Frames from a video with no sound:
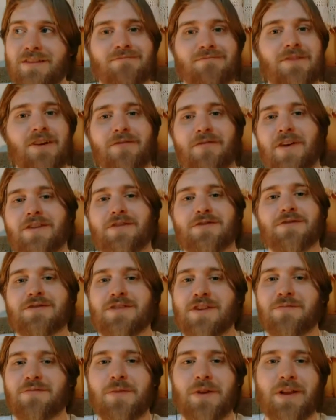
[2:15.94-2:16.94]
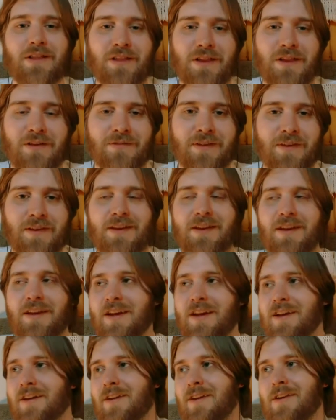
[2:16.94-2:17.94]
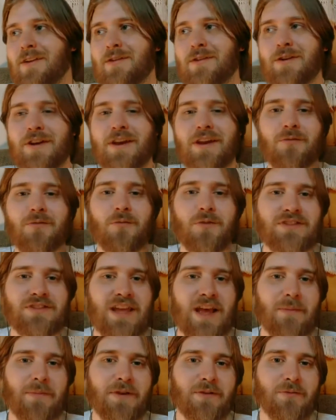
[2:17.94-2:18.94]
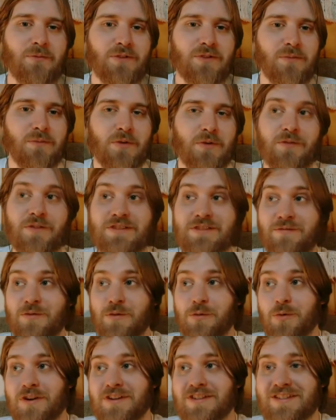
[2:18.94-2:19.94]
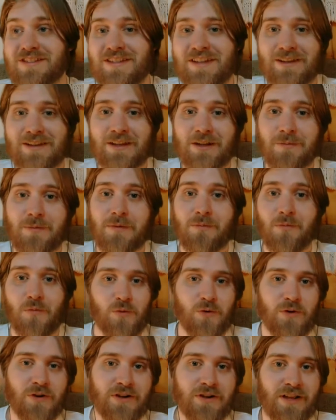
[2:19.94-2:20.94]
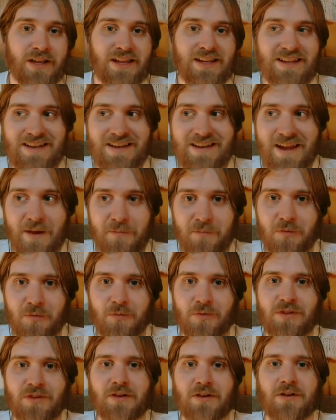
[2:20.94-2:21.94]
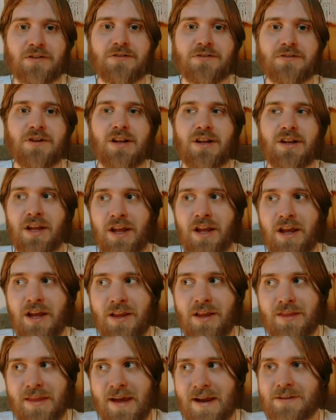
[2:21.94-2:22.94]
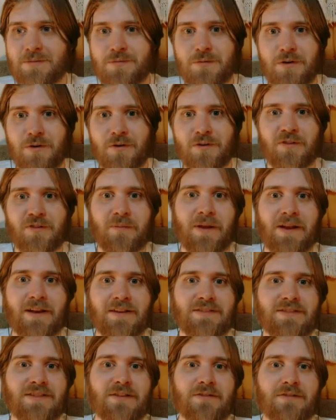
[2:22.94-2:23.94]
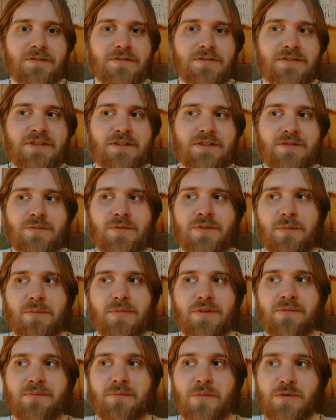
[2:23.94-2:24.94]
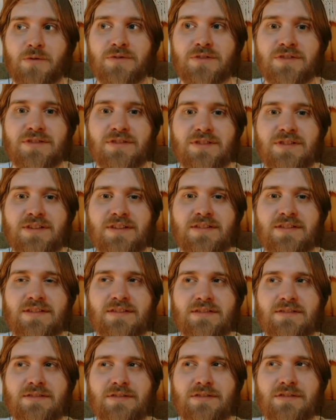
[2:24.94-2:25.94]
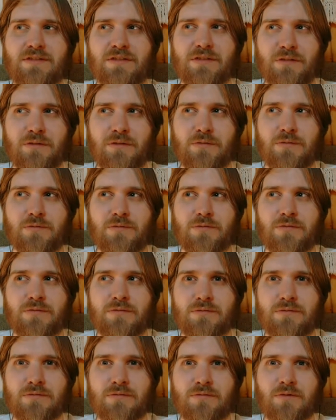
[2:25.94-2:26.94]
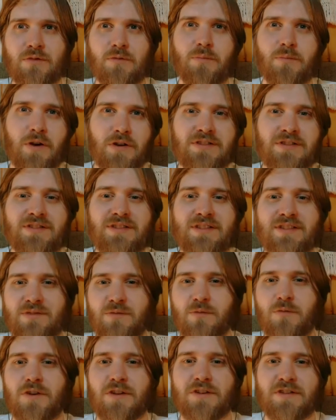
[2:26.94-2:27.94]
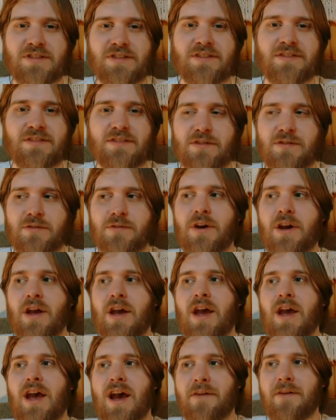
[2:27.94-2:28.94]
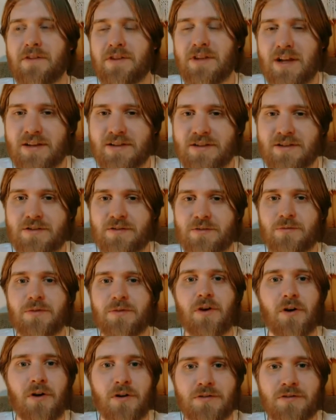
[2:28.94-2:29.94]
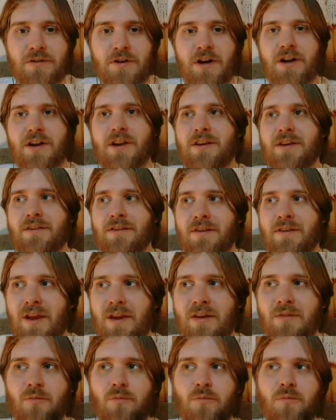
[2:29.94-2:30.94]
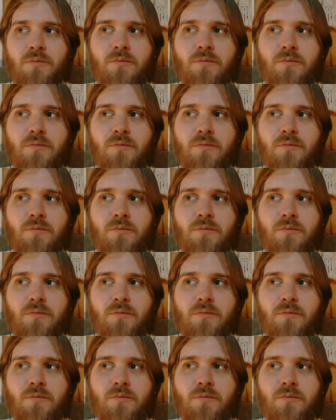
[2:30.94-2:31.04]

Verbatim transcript: Avengers, everybody loves it. Uh, you look at what's happening with the movies. If you want to see a little bit more in depth with the Ultron, that is what Earth's Mightiest Heroes deals with. I believe most of season two, or parts of season one and season two, have a lot to do with Ultron and, and which would